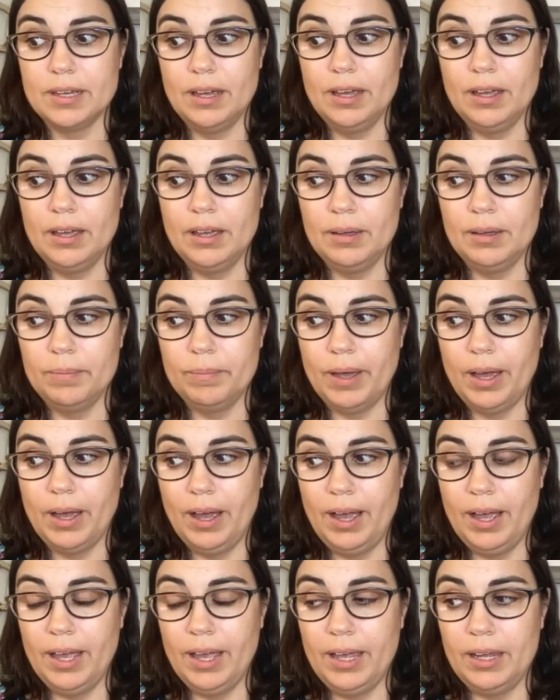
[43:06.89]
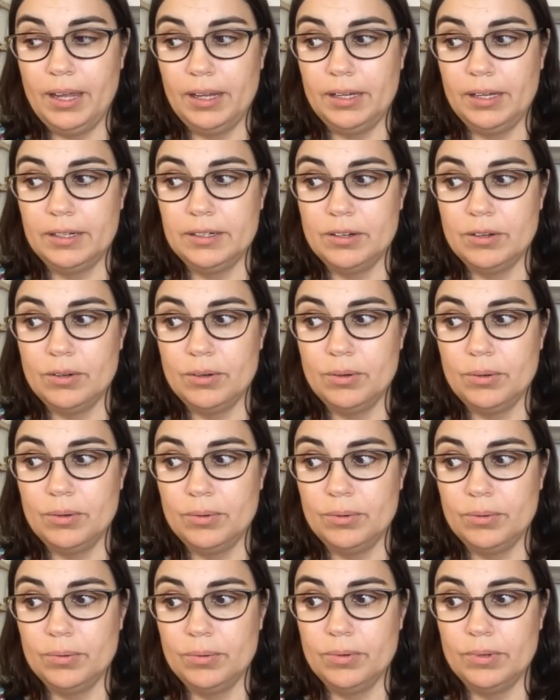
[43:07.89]
Um, I
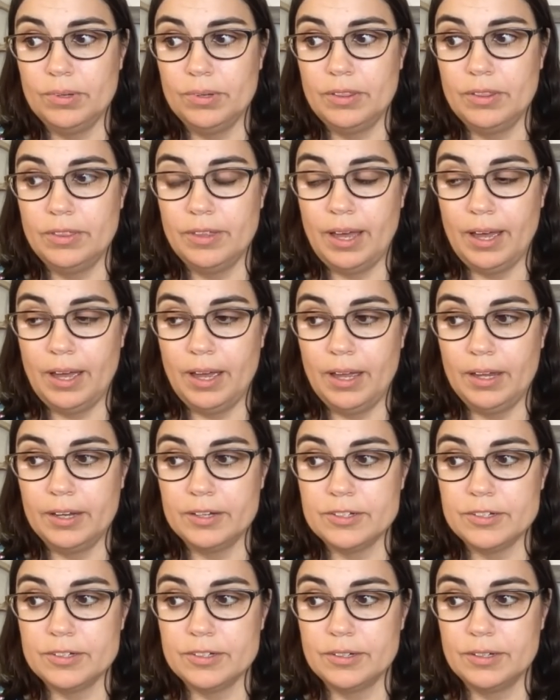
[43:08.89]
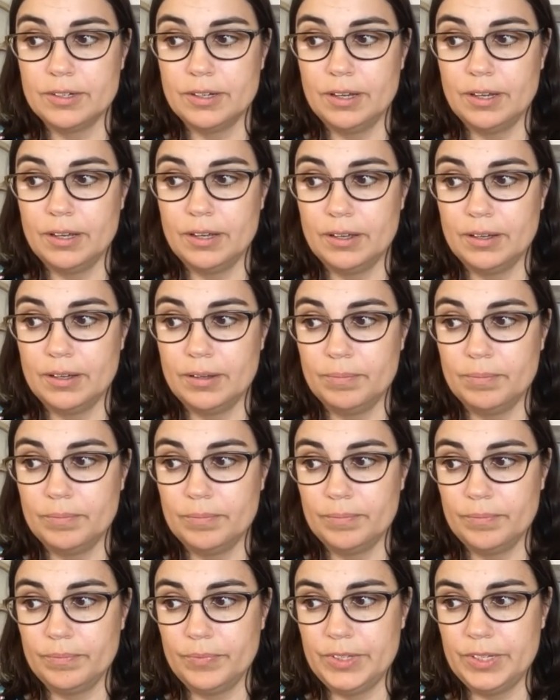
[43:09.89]
know that um,
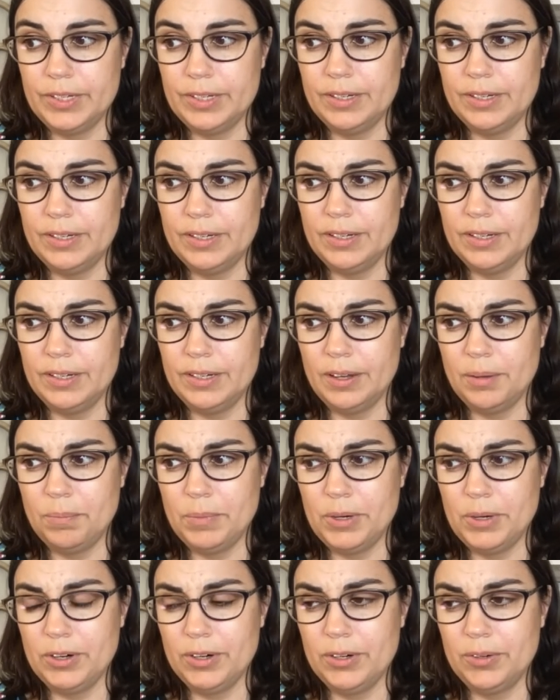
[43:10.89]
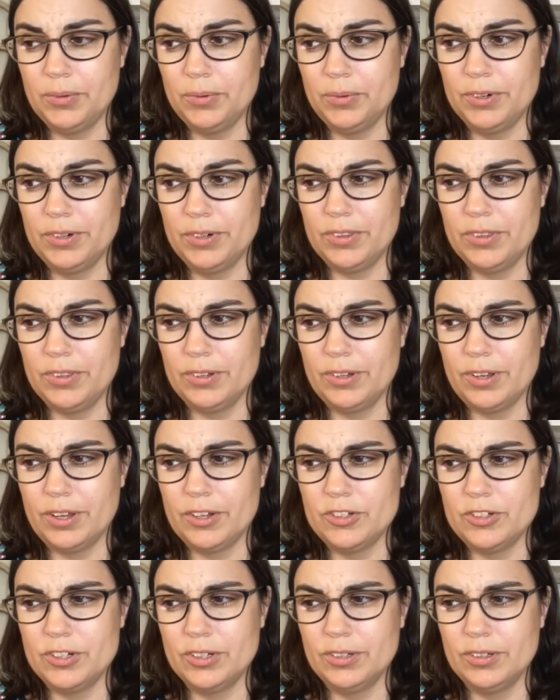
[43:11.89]
the American
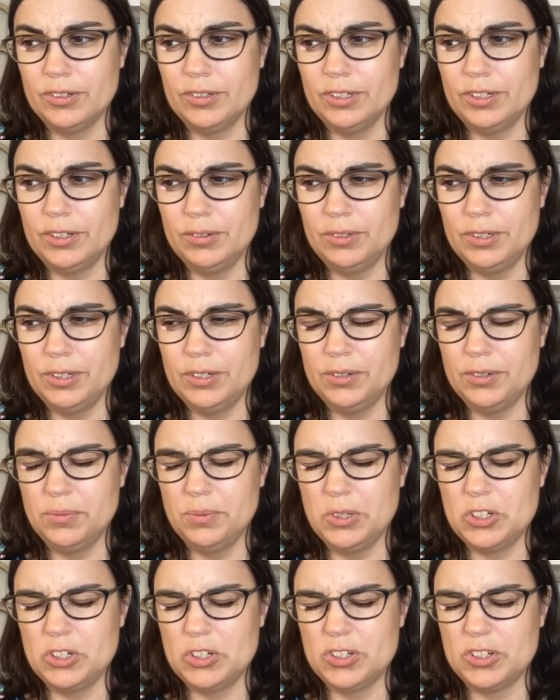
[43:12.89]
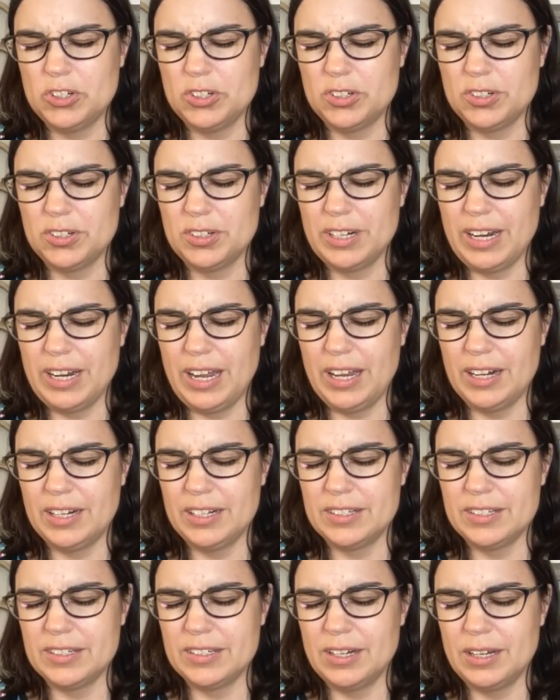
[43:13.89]
Ornithological Union, which had
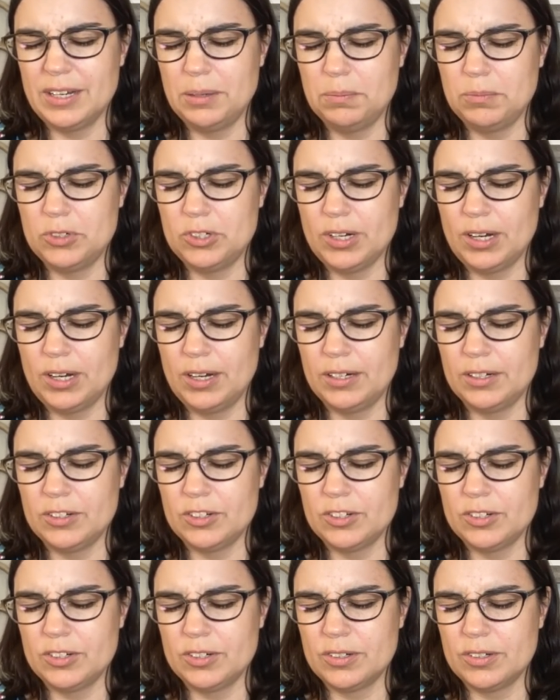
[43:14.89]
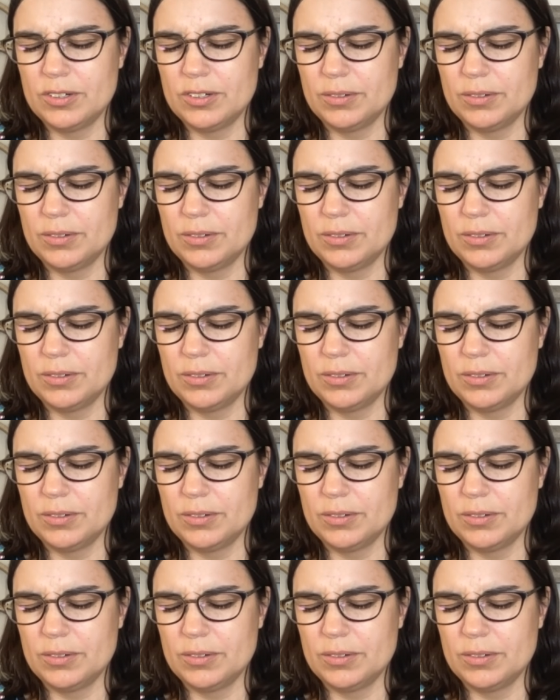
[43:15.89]
its name changed